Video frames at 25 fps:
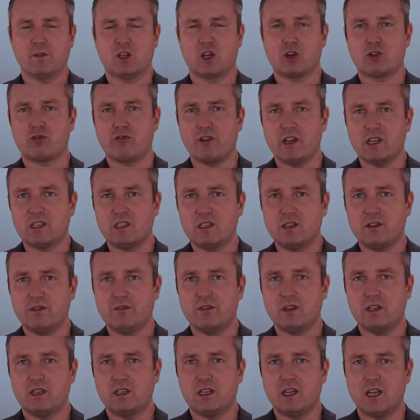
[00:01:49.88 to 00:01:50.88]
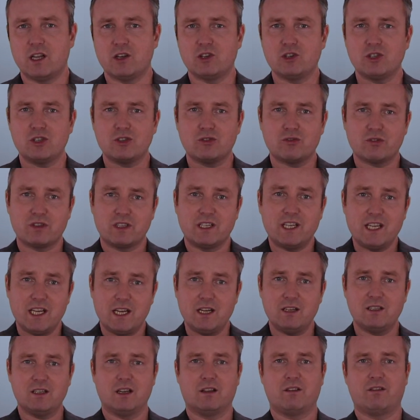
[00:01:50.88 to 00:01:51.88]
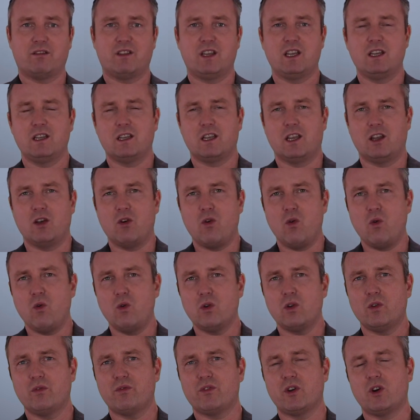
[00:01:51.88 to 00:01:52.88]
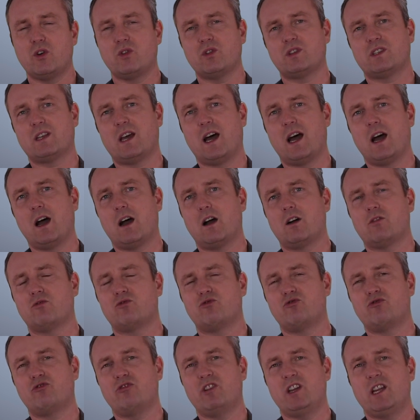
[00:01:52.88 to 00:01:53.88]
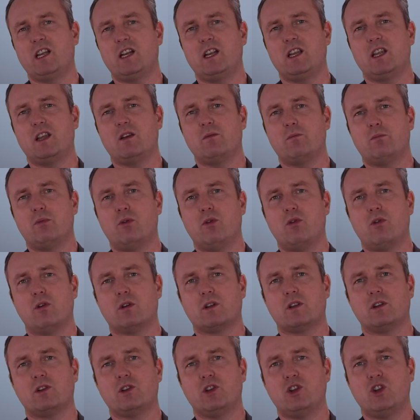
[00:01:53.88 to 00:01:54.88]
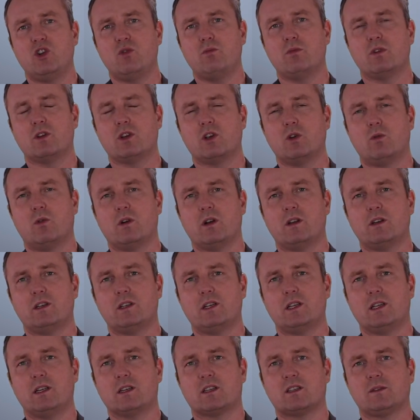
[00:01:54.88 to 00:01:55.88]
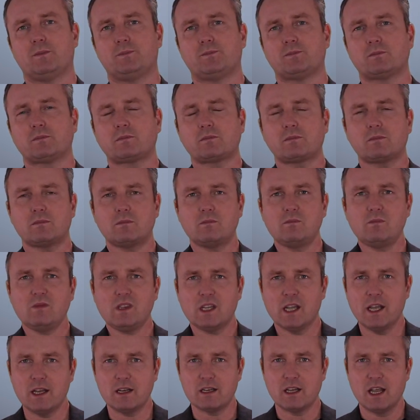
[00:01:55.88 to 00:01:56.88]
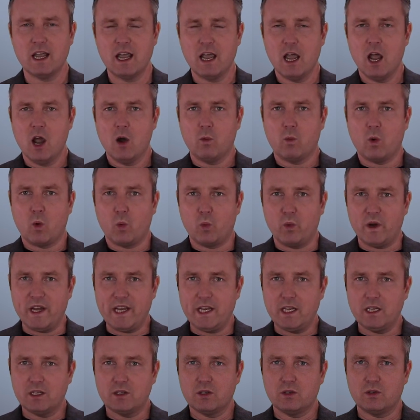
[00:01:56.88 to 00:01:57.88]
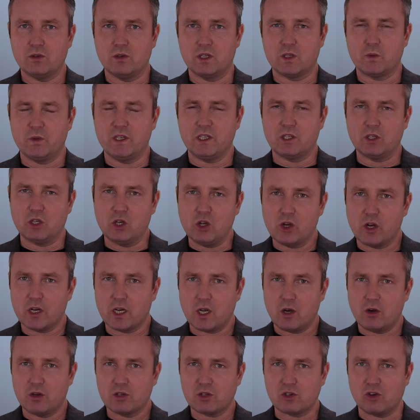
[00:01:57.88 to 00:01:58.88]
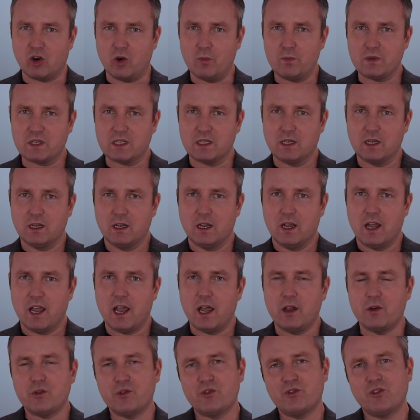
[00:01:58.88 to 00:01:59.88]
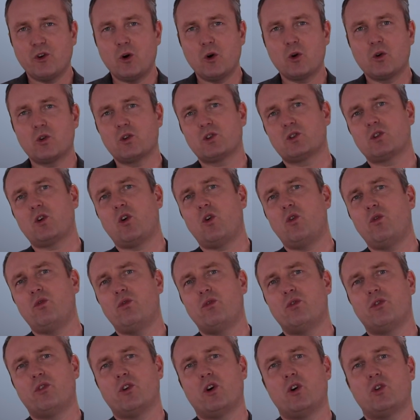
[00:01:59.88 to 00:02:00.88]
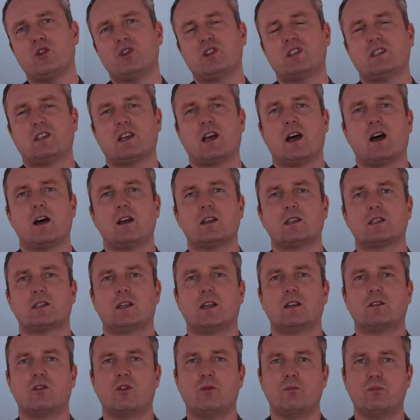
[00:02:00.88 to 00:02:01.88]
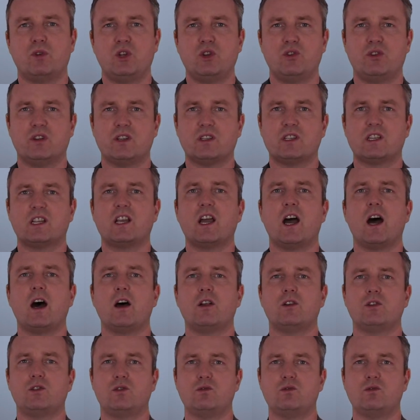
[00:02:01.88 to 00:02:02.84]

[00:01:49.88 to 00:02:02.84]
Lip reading: creativity and strategic thinking. All of those are really important human qualities. And what we need to do is we need to look at our jobs and focus on those tasks that computers can't